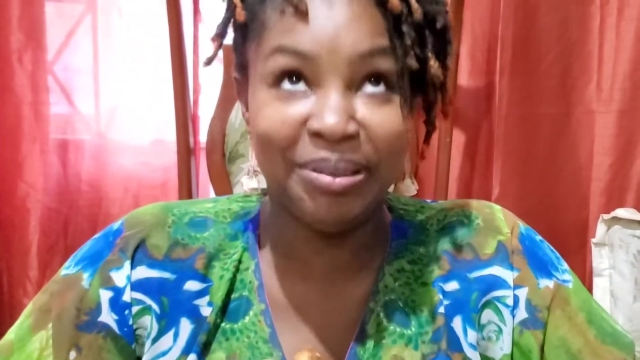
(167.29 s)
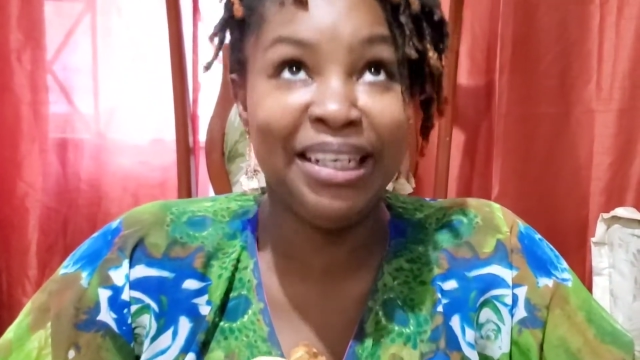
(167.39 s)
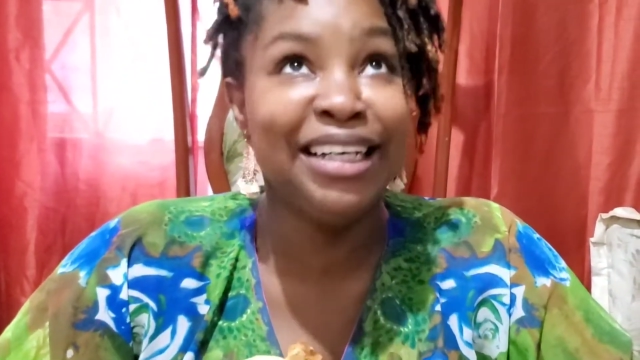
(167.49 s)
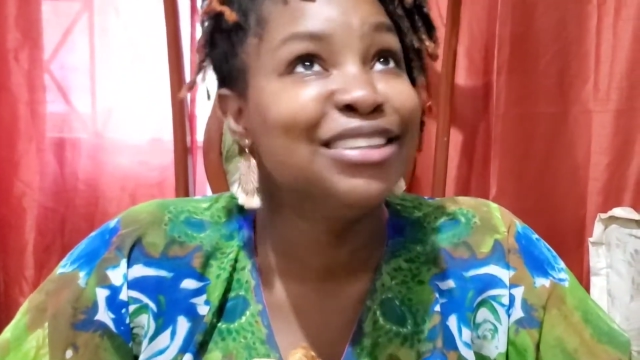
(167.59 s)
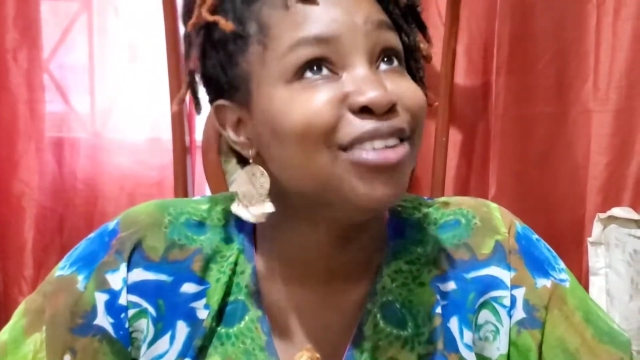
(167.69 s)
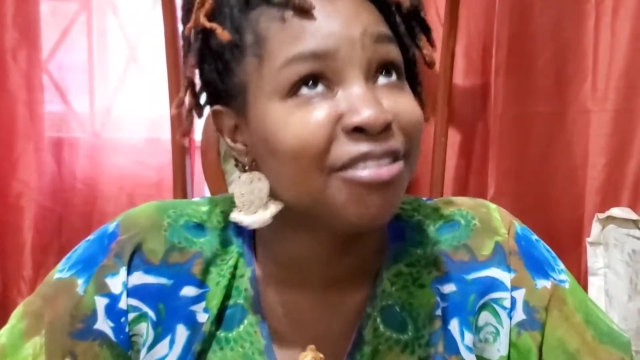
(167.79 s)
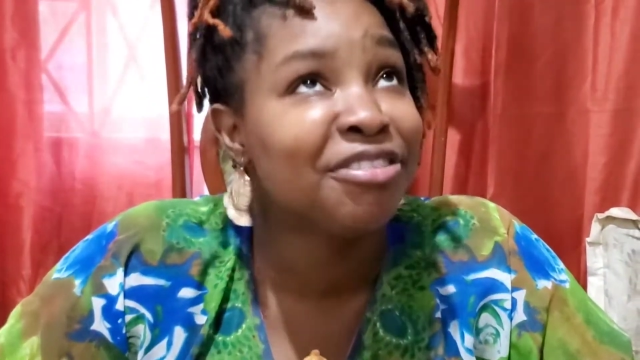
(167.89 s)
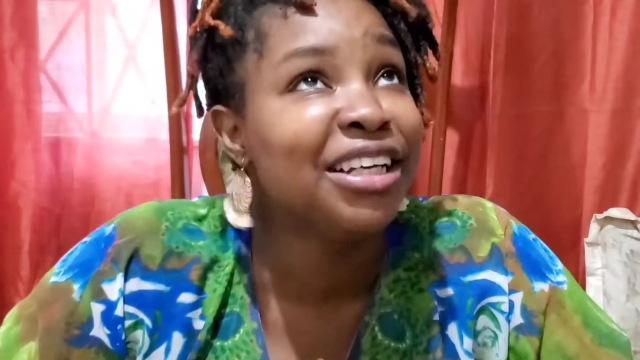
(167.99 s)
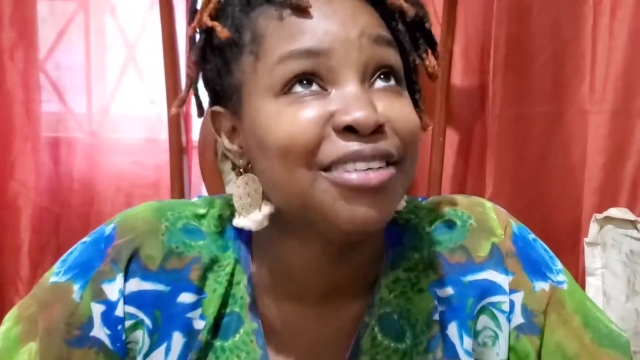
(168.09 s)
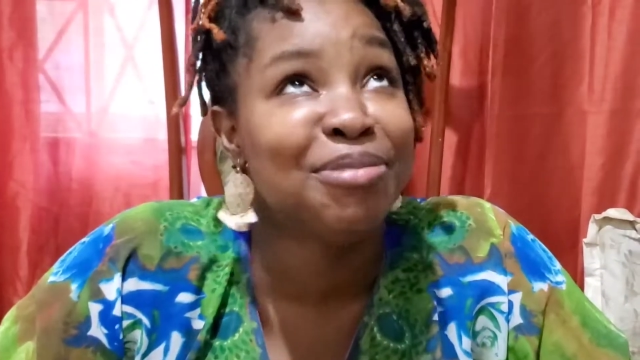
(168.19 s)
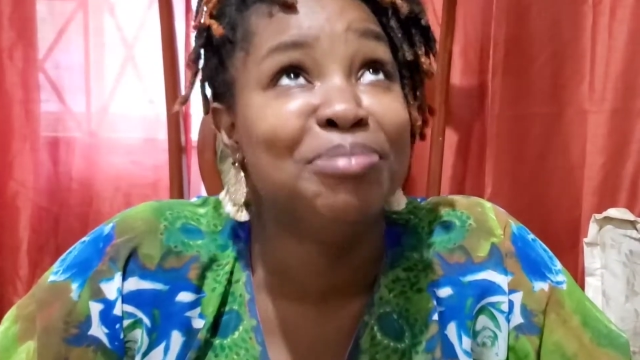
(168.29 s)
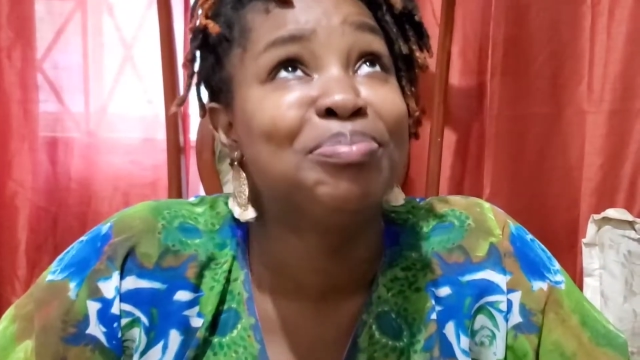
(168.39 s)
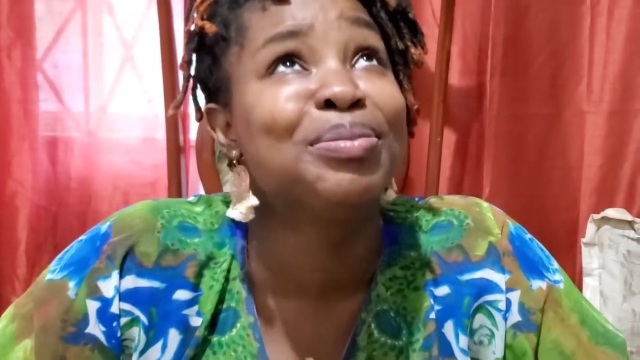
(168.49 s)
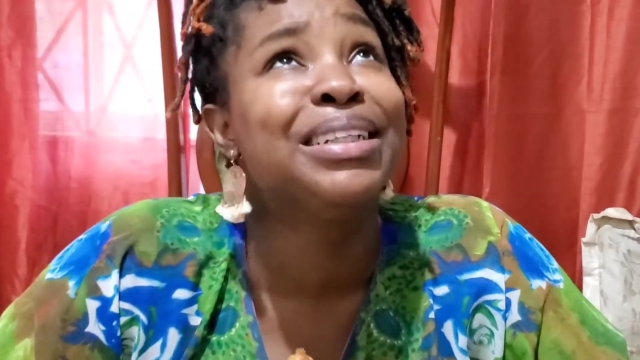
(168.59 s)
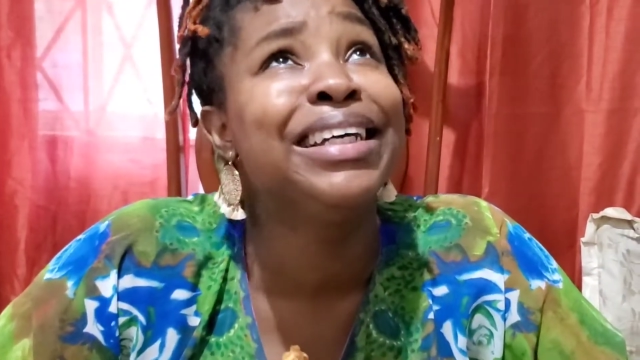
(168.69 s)
Please don't fail me,
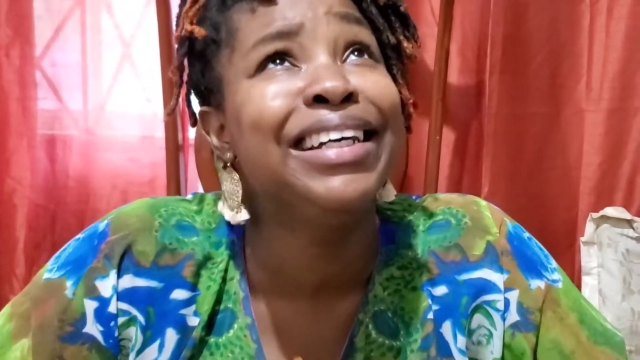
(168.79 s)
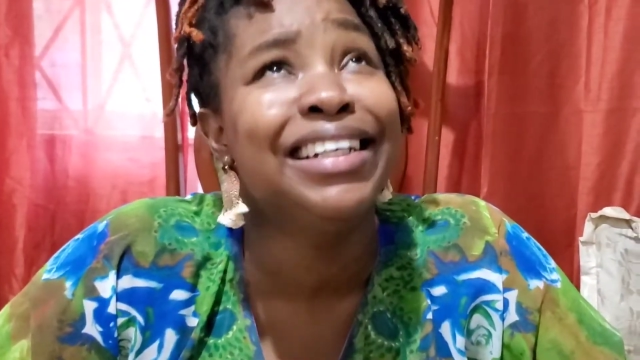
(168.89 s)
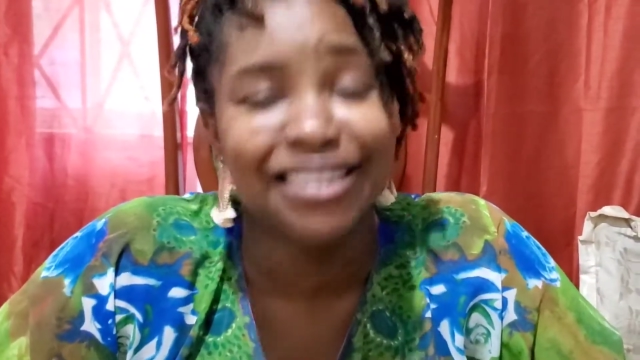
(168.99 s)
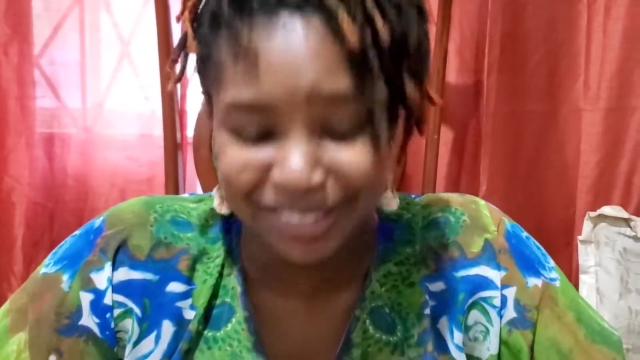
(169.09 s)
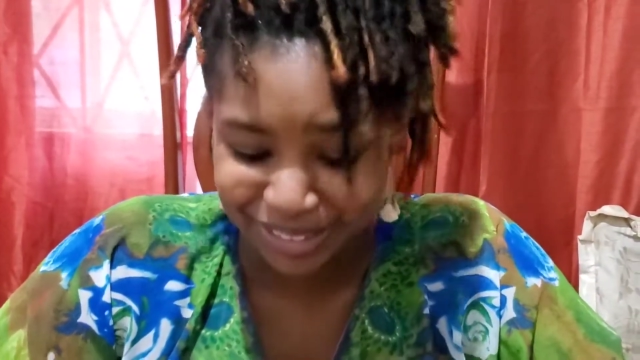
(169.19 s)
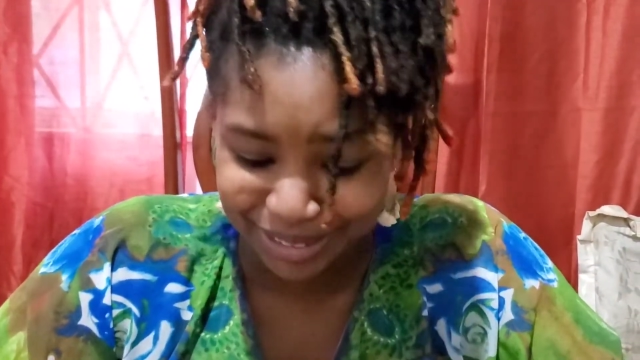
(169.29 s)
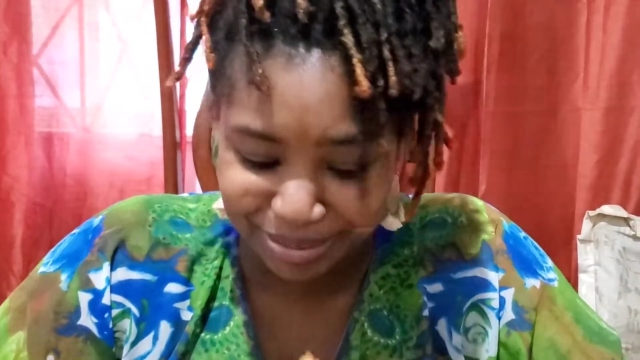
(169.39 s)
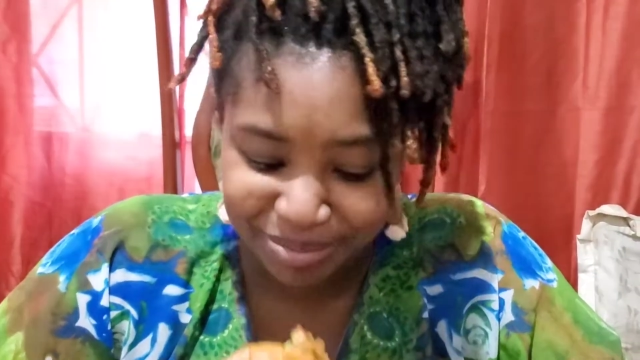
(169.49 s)
please.